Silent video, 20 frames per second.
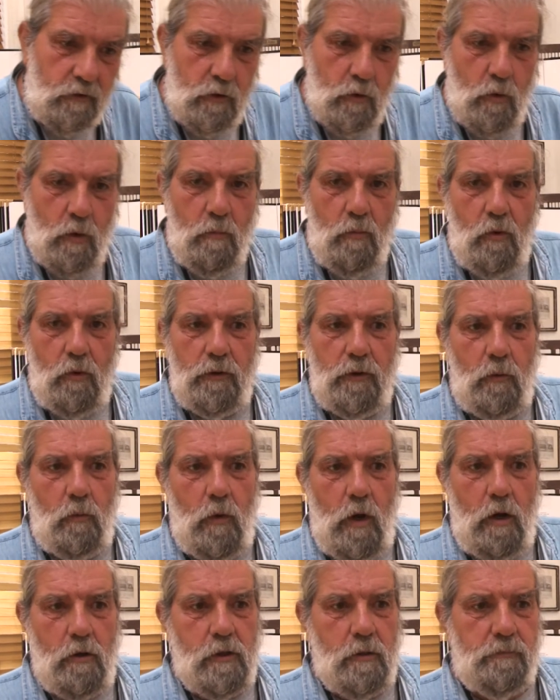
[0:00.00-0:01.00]
you are more than
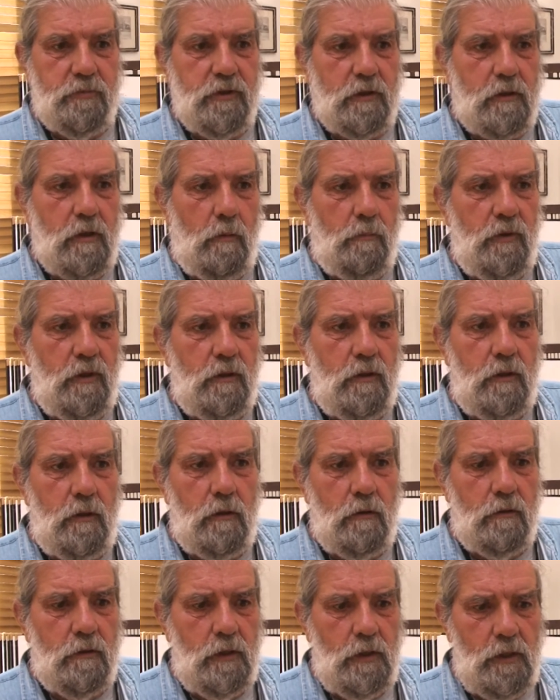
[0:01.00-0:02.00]
welcome to come in
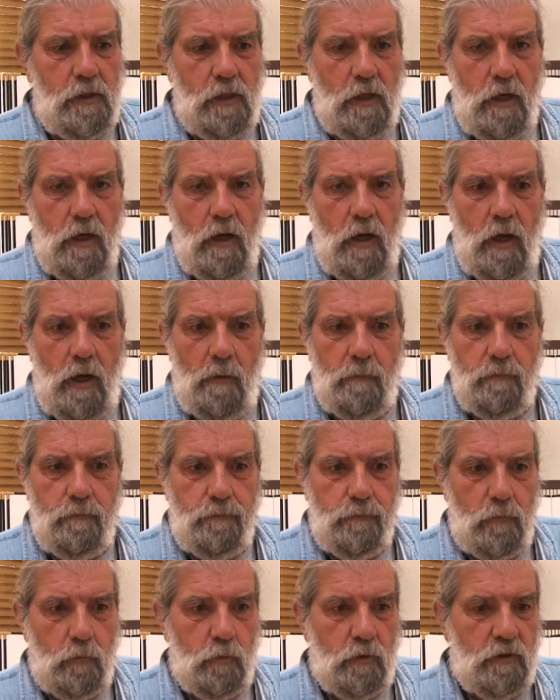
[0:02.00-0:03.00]
here.
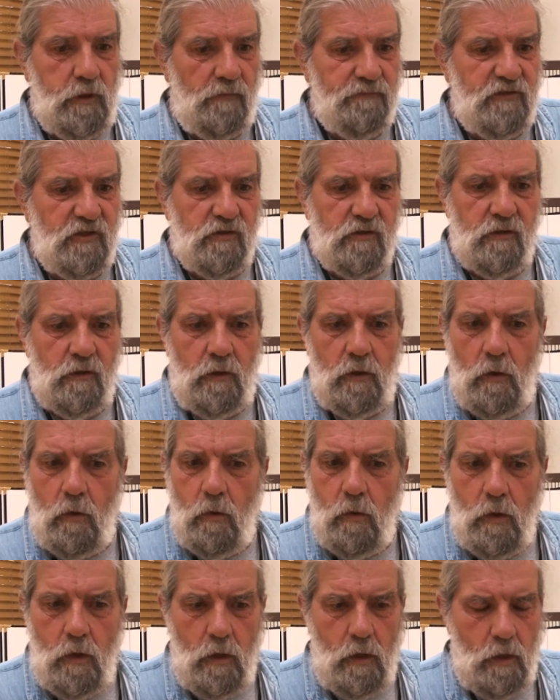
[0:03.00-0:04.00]
We'd love to see you.